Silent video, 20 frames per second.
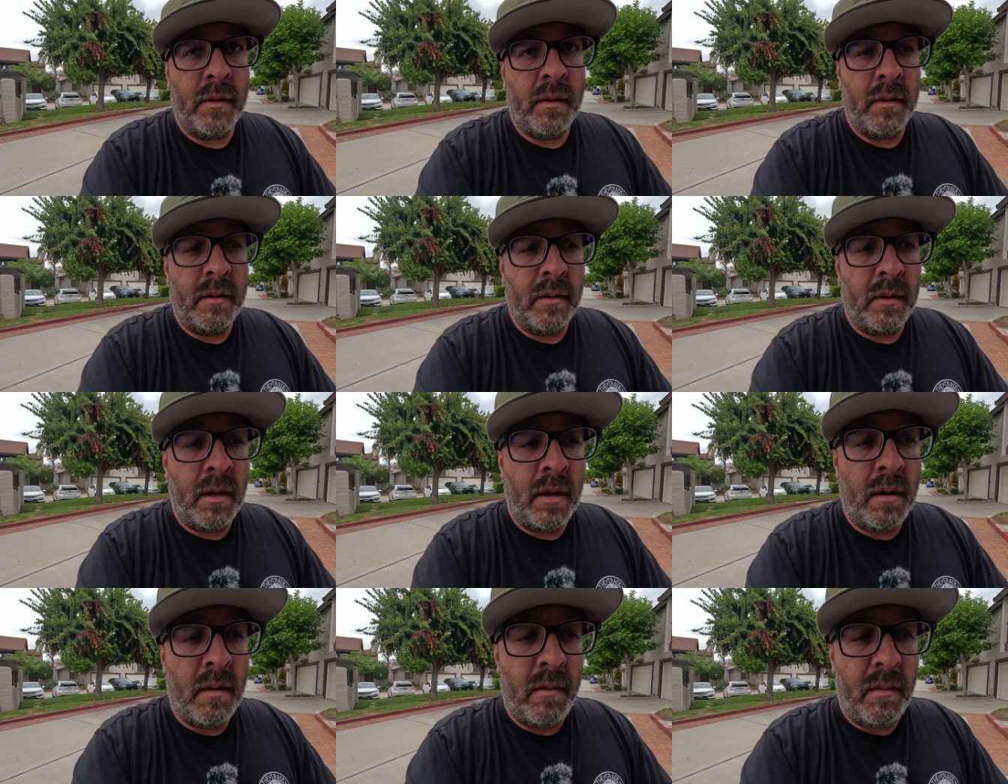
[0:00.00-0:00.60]

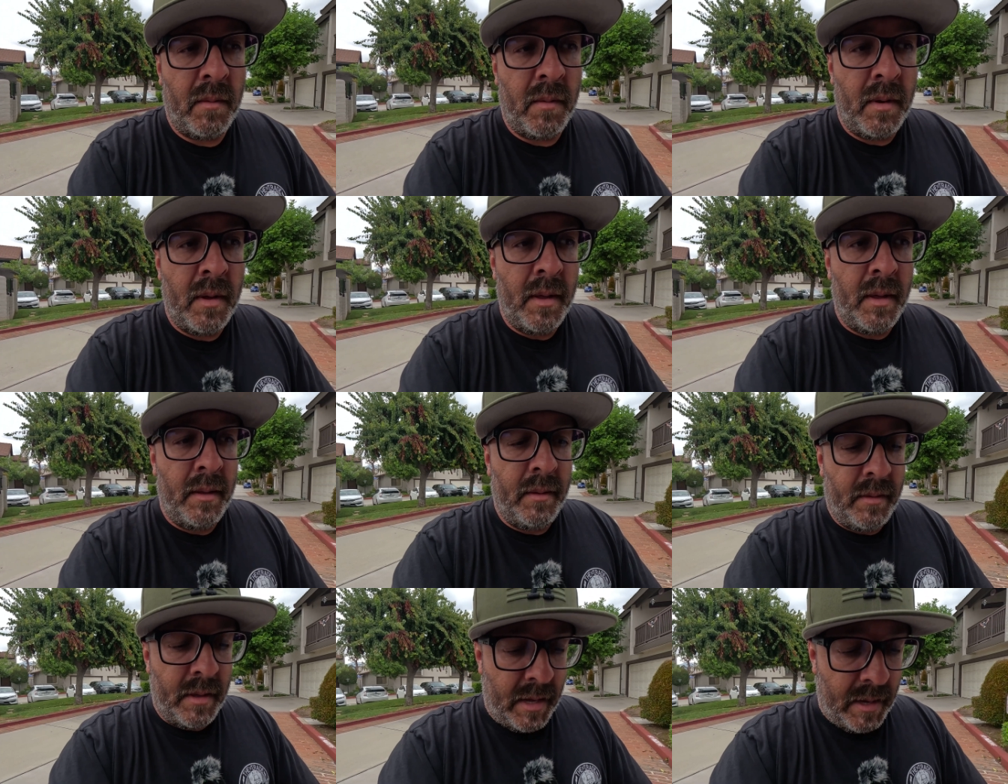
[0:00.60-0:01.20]

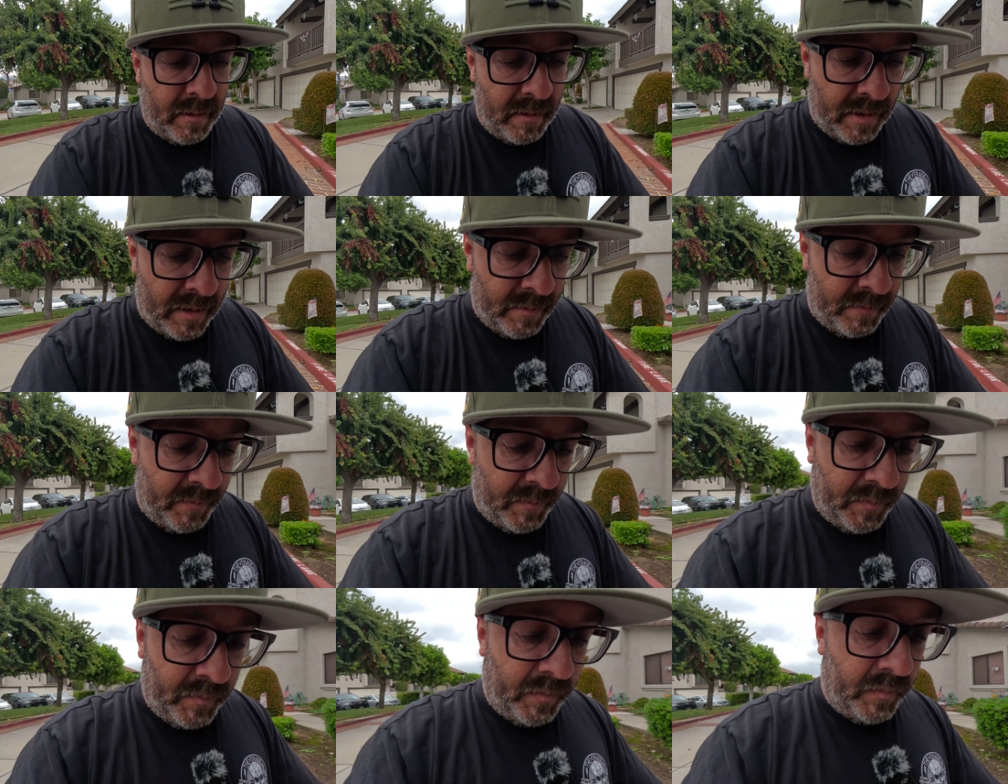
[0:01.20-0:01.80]
And
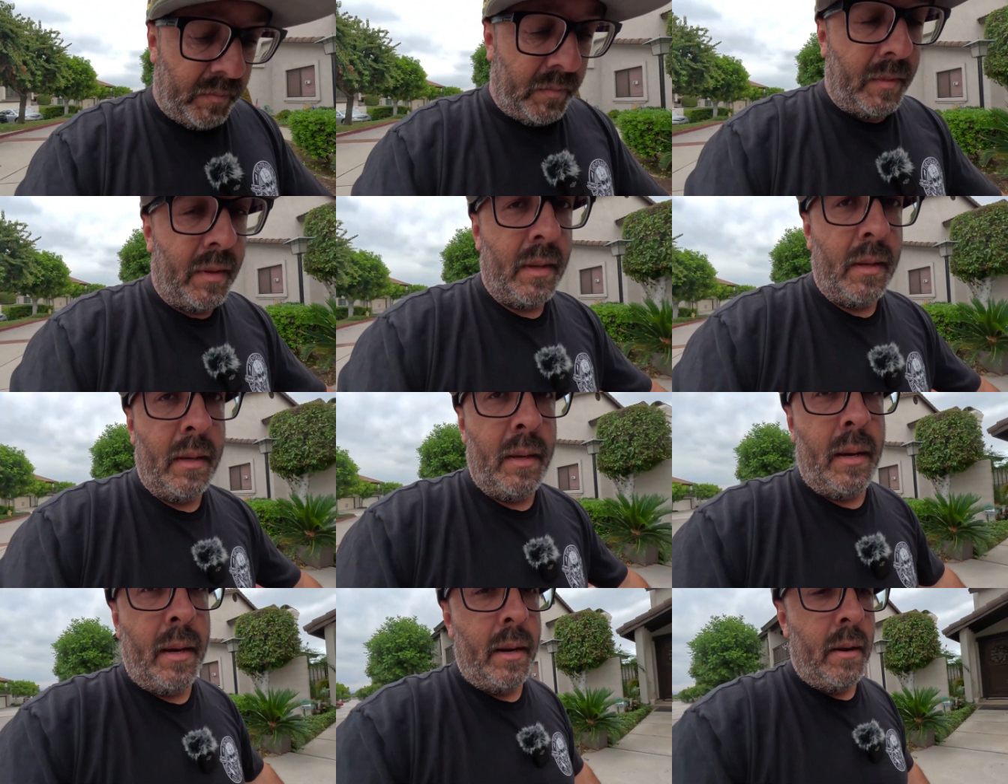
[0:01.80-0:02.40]

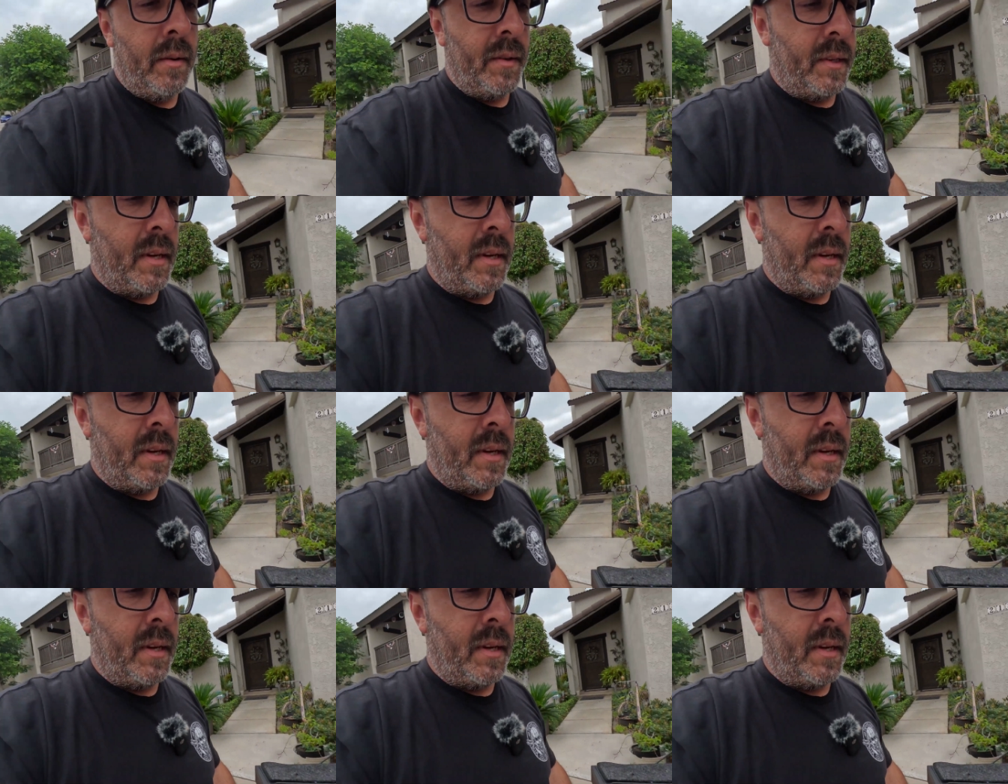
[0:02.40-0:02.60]
I know it's kind of